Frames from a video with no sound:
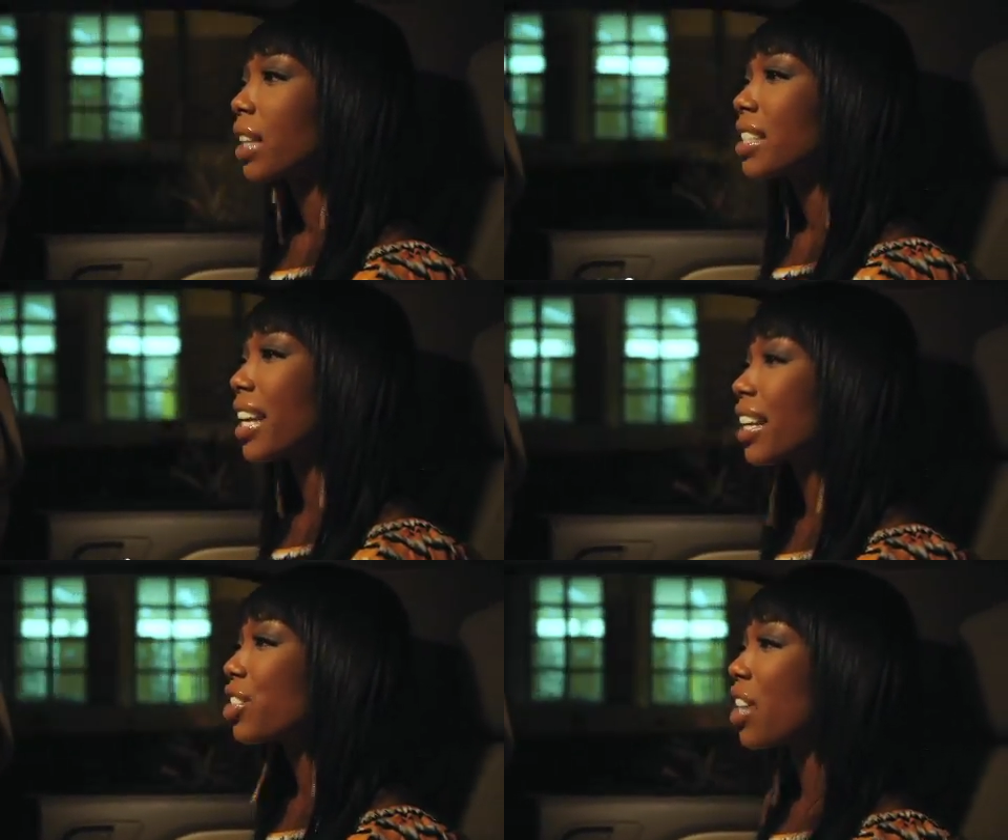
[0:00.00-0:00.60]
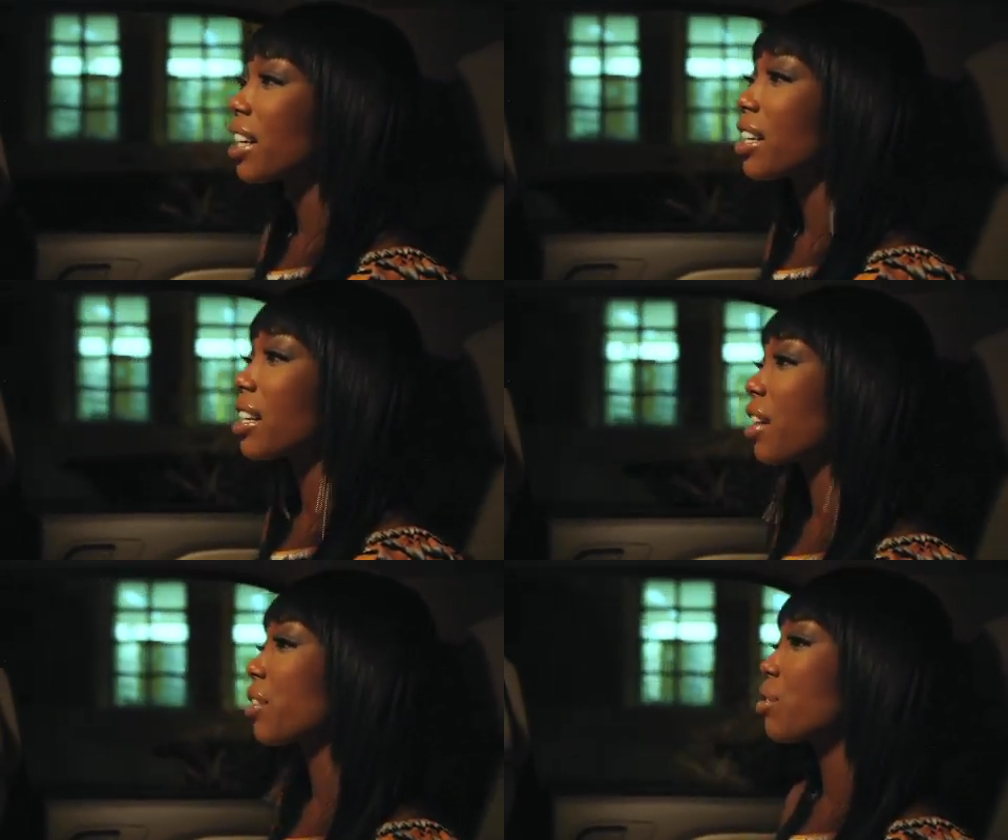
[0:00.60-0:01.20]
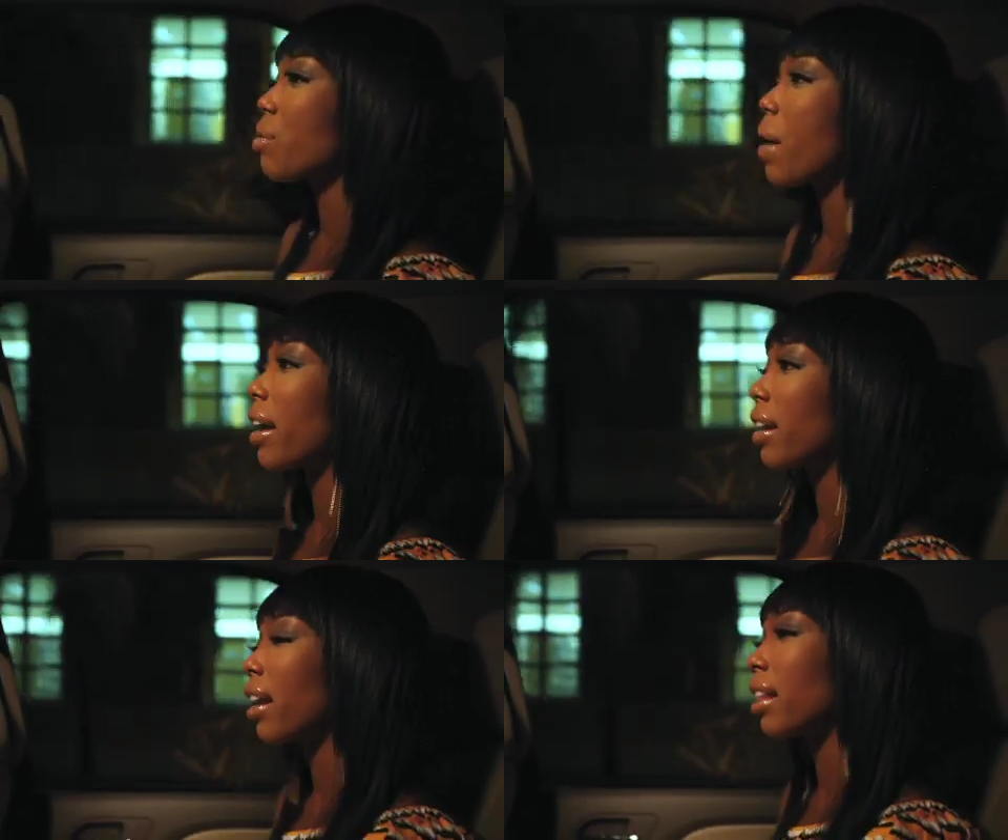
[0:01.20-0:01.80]
take a shot at another
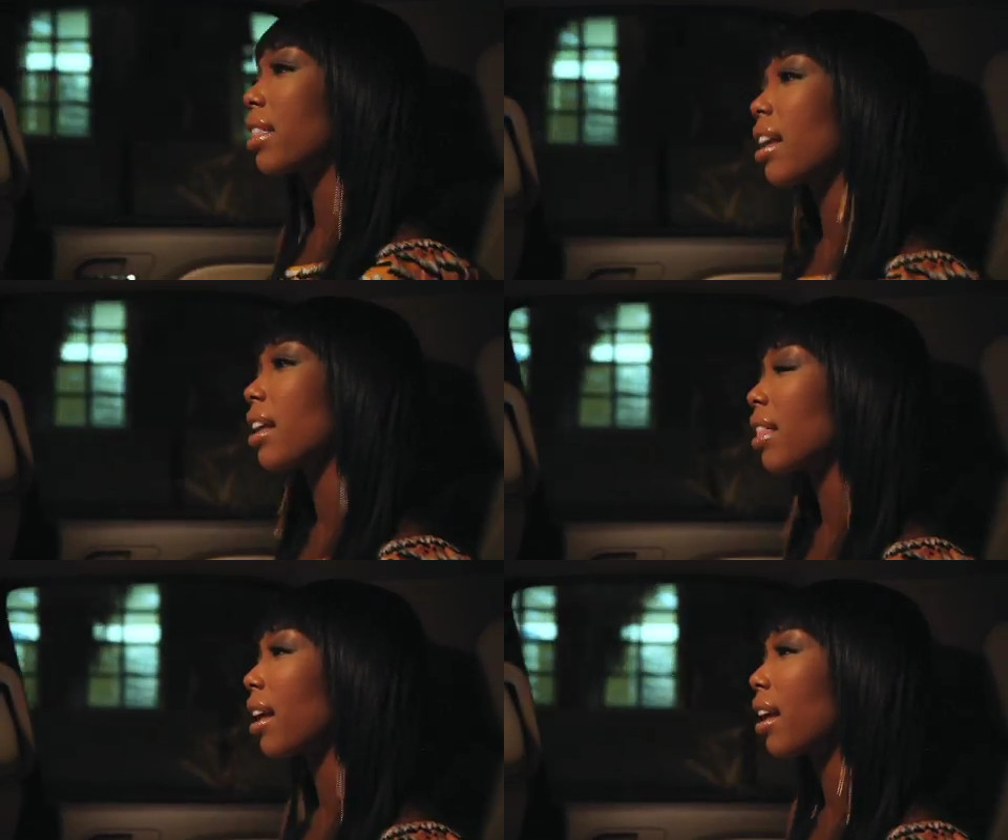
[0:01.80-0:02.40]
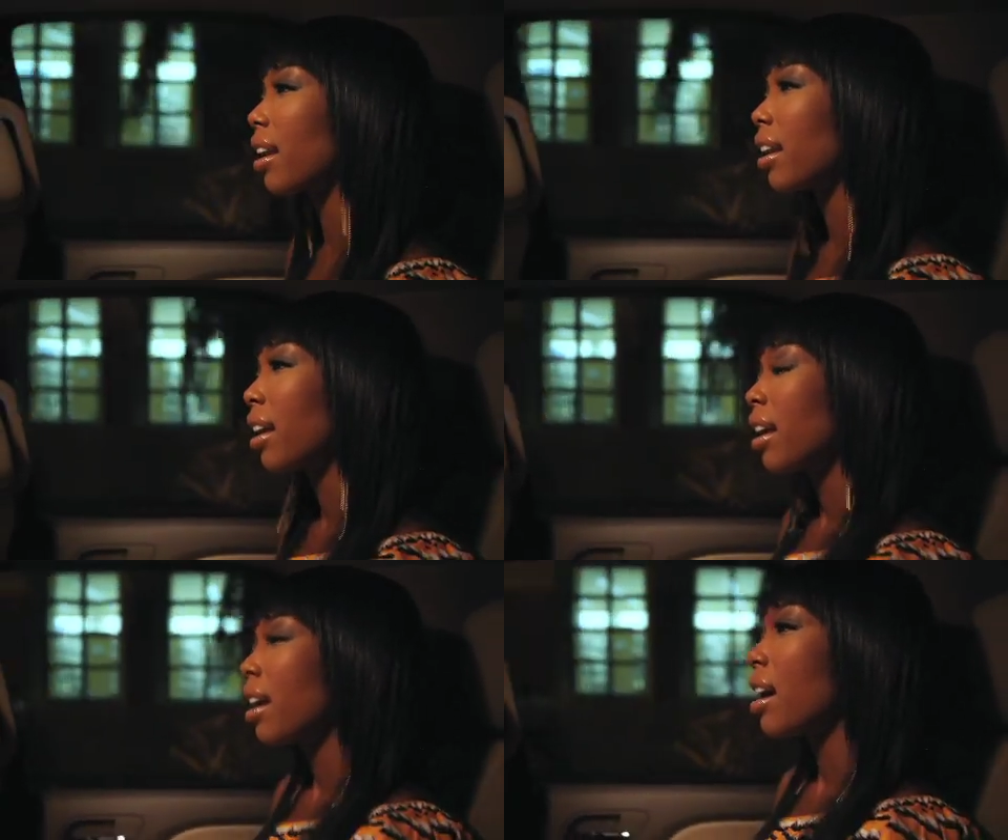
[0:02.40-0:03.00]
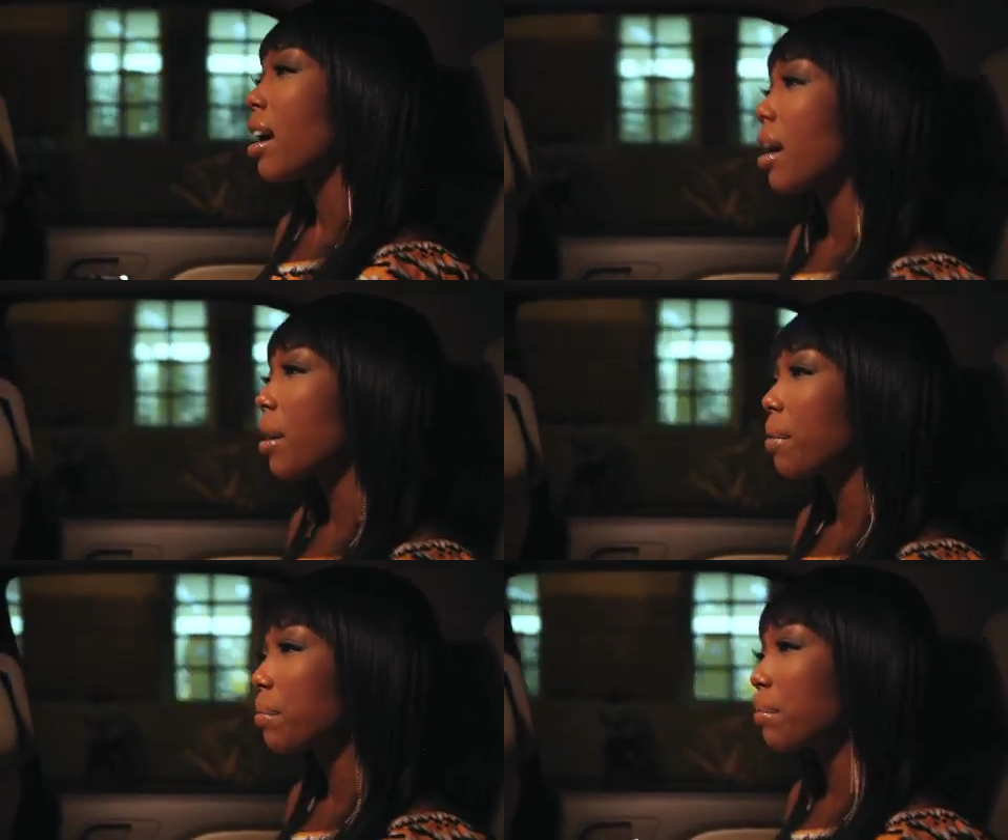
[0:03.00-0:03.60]
duet, and I think that
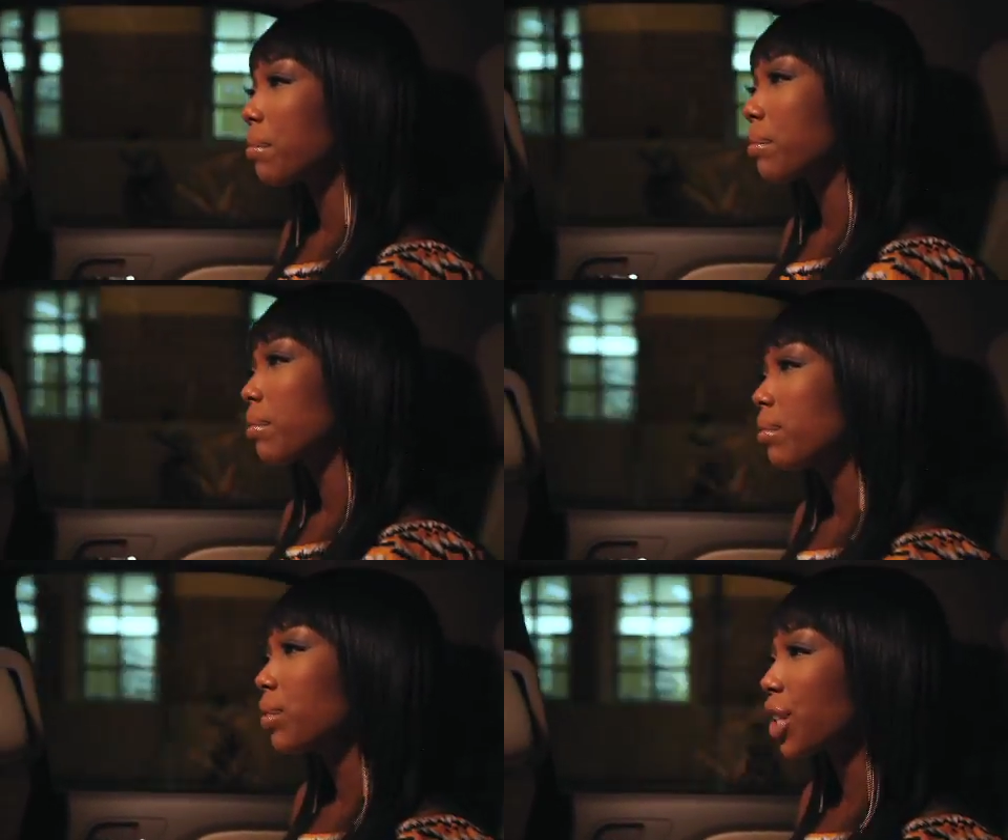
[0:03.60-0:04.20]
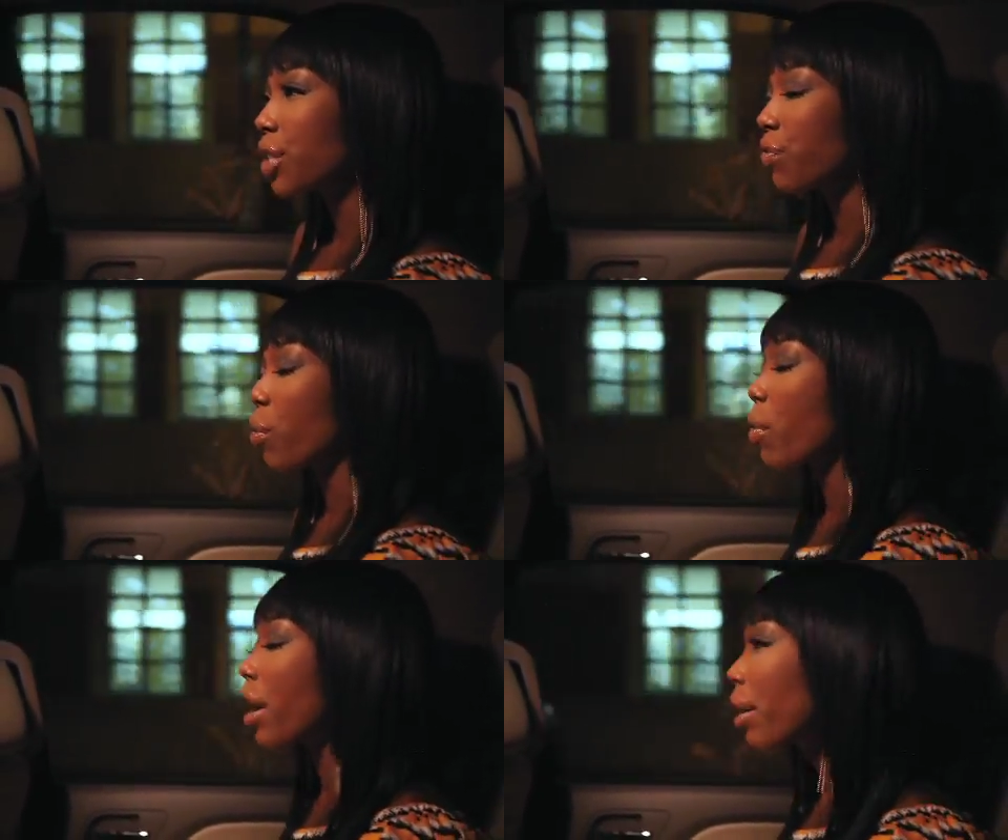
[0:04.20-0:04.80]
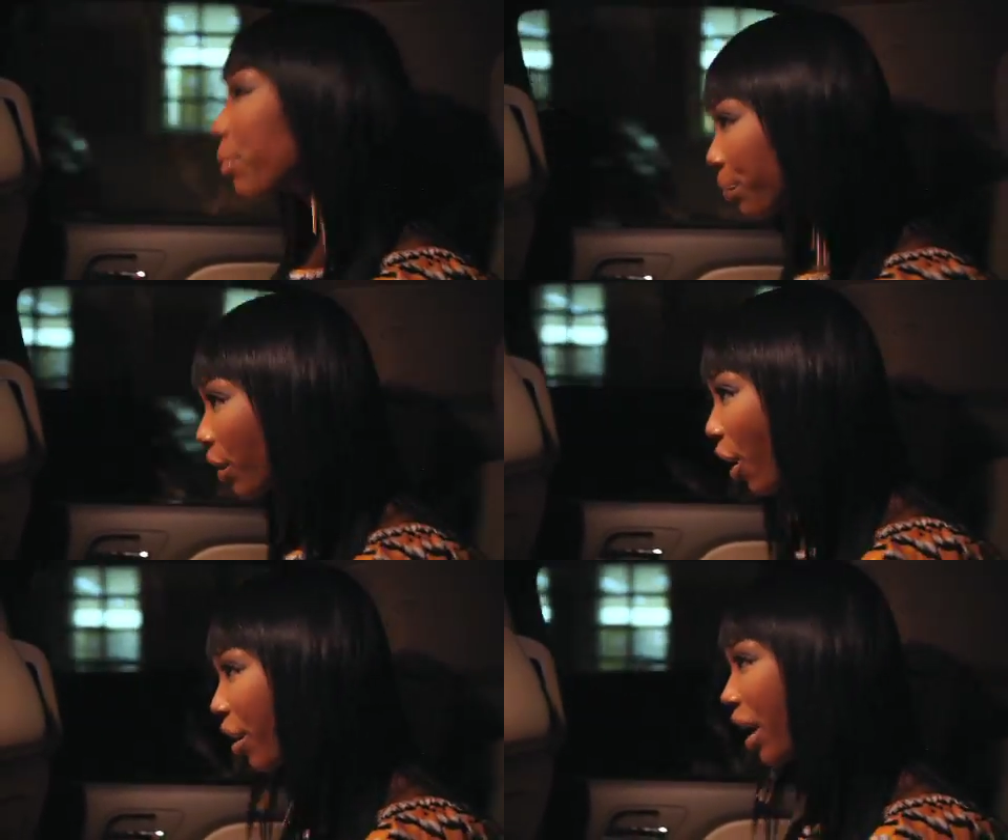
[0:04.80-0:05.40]
um, just for what
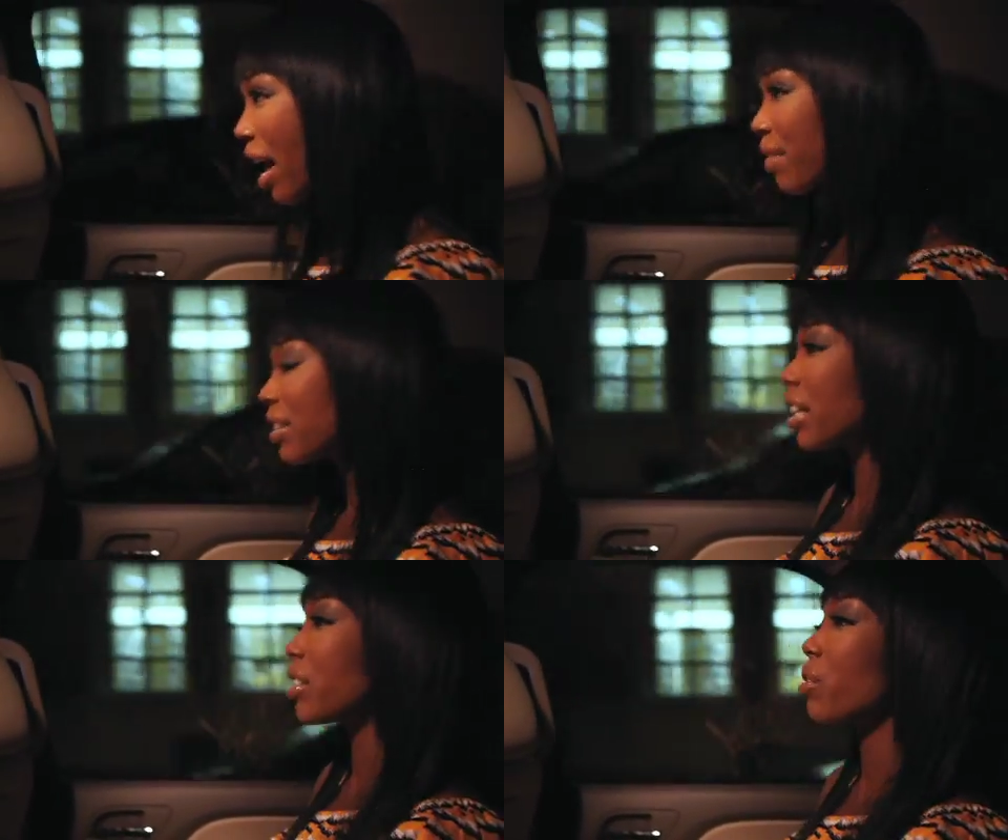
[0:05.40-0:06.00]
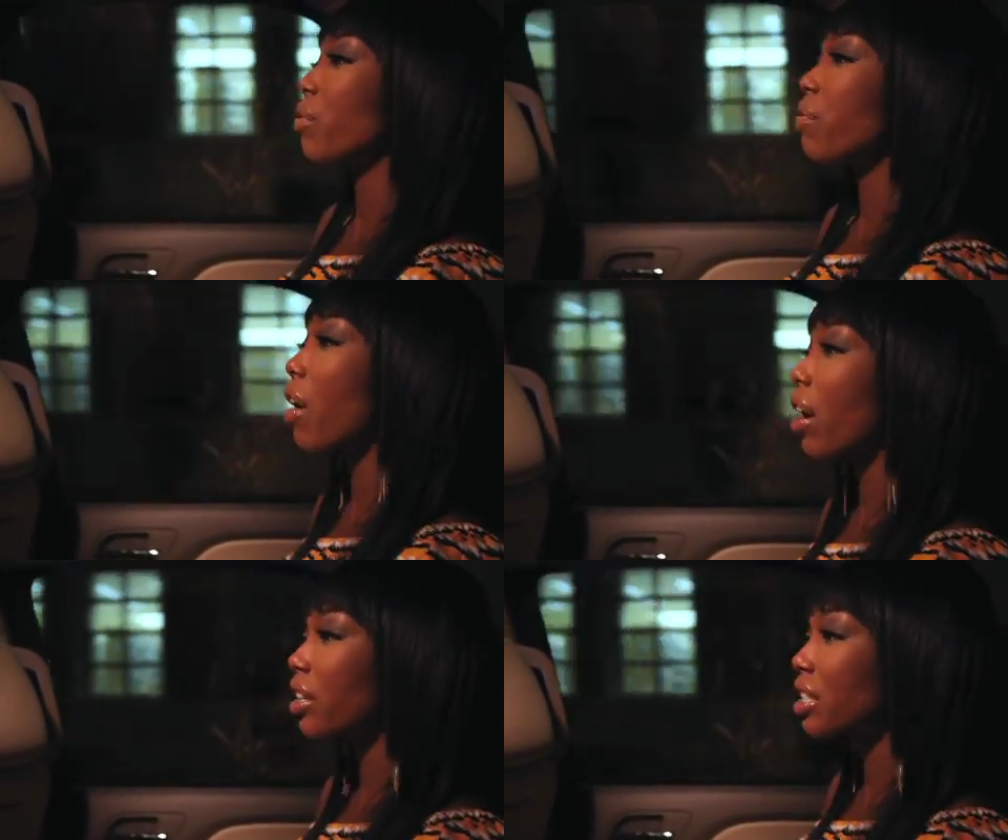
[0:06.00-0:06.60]
her and I have done so far,